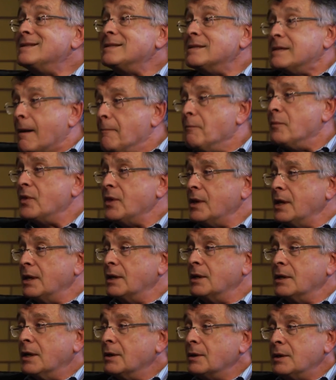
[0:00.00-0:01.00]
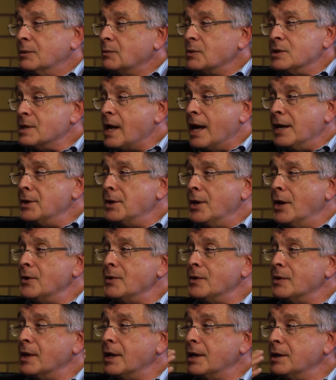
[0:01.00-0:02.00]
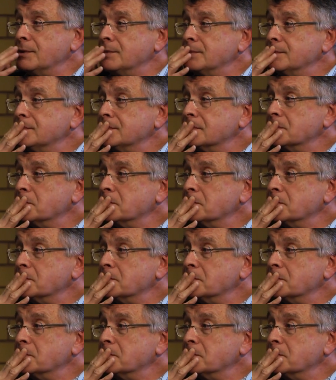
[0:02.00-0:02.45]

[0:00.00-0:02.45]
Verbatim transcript: something. It was yeah. unknown then.